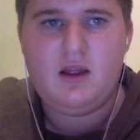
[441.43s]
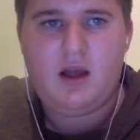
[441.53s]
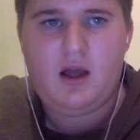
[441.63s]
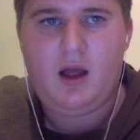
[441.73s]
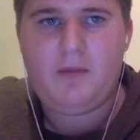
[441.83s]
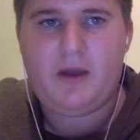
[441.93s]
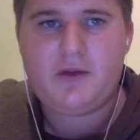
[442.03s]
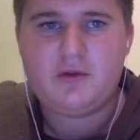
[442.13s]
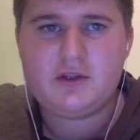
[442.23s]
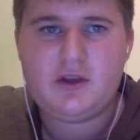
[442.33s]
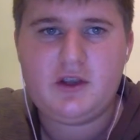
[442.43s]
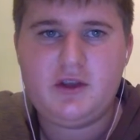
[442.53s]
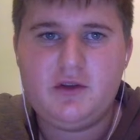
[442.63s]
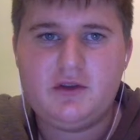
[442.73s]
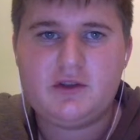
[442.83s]
I could also
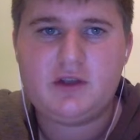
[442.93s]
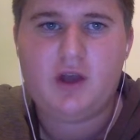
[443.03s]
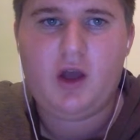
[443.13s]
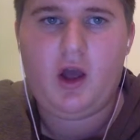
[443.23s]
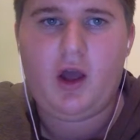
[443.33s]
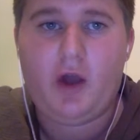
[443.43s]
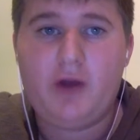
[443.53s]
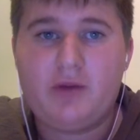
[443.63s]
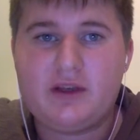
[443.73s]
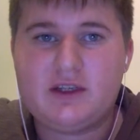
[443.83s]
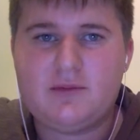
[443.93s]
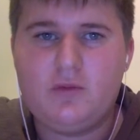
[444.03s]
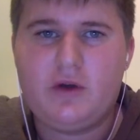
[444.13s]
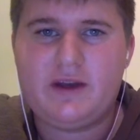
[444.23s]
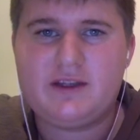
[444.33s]
I only bring
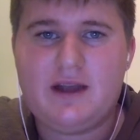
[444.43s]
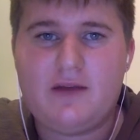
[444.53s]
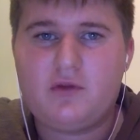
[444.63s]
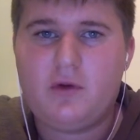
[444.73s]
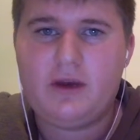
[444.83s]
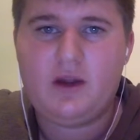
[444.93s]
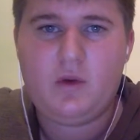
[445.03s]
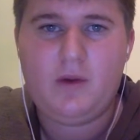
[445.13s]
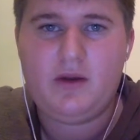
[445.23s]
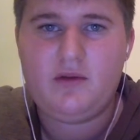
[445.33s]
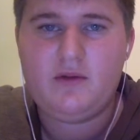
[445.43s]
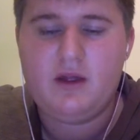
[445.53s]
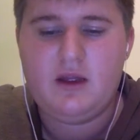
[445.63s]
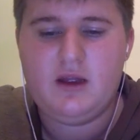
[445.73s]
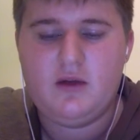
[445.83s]
small kind of sound recording equipment.
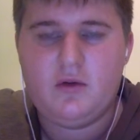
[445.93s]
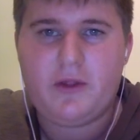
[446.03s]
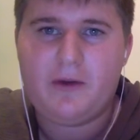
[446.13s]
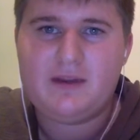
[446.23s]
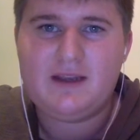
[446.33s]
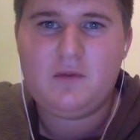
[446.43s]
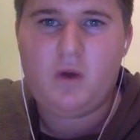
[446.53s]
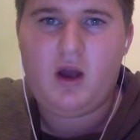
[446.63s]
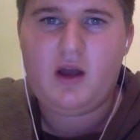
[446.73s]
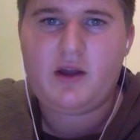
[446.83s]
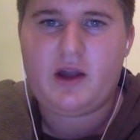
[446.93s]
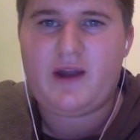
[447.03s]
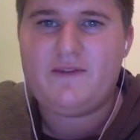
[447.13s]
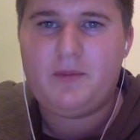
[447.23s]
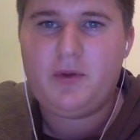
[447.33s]
Although it did work,
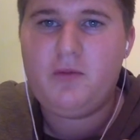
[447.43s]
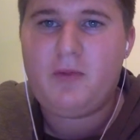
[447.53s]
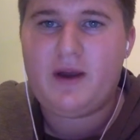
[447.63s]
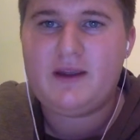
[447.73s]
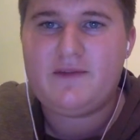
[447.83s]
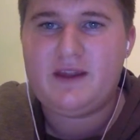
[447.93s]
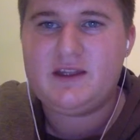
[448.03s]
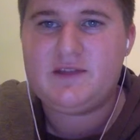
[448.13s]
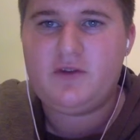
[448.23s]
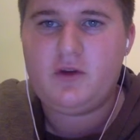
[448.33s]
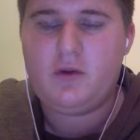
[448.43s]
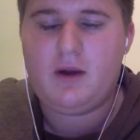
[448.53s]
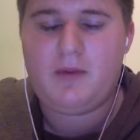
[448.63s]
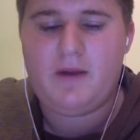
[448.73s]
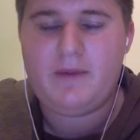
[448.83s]
kind of a boom mic for the interview,
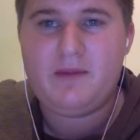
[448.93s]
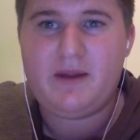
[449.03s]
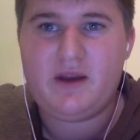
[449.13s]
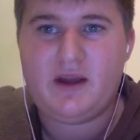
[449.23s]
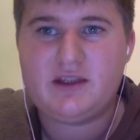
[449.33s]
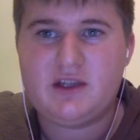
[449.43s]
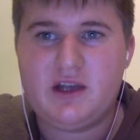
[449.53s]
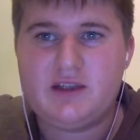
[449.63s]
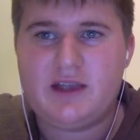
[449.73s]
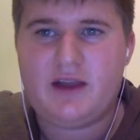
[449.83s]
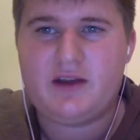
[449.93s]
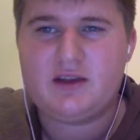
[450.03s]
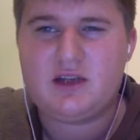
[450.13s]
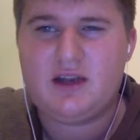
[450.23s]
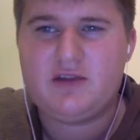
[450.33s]
it might have been a bit nicer to get kind of
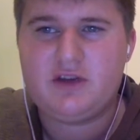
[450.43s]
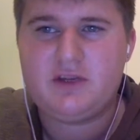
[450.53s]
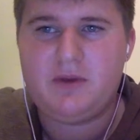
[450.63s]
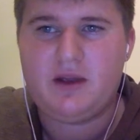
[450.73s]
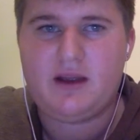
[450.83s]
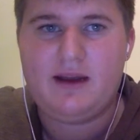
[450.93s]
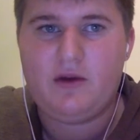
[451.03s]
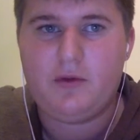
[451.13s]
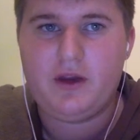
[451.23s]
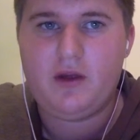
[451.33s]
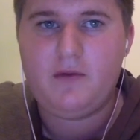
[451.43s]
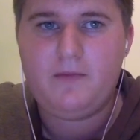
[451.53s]
slightly crispier and clear audio.